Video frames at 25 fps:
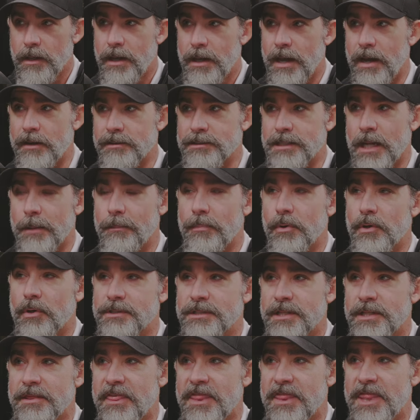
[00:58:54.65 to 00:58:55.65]
How does that
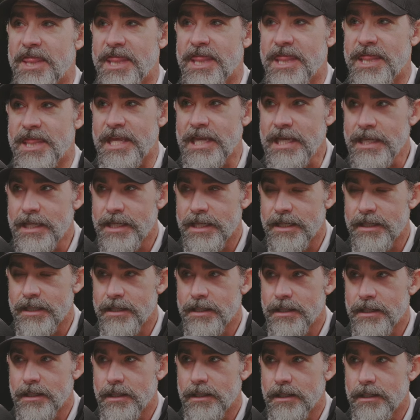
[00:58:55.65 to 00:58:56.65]
person think?
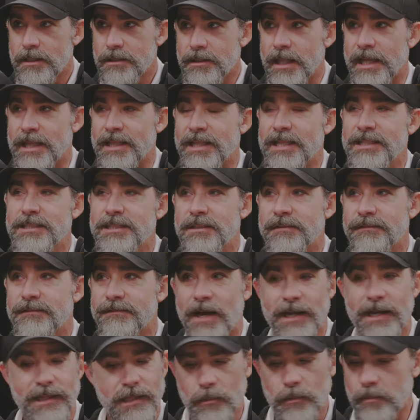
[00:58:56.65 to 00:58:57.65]
Like, let's
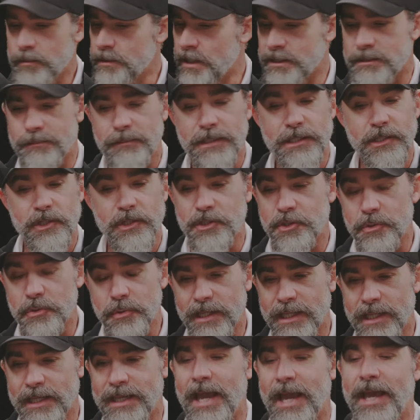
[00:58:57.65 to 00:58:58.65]
define, it doesn't mean you're
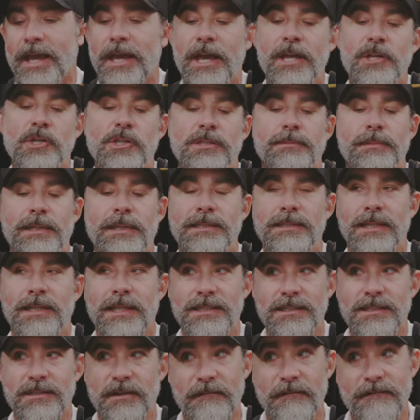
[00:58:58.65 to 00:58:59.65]
doing it yet. It just means
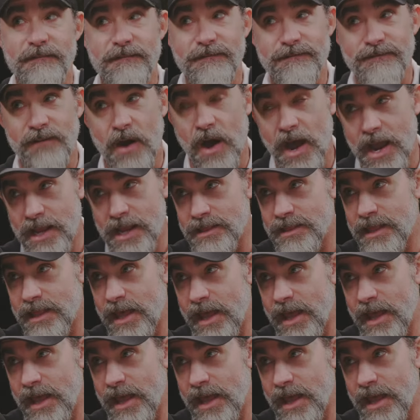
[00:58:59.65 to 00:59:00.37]
let's define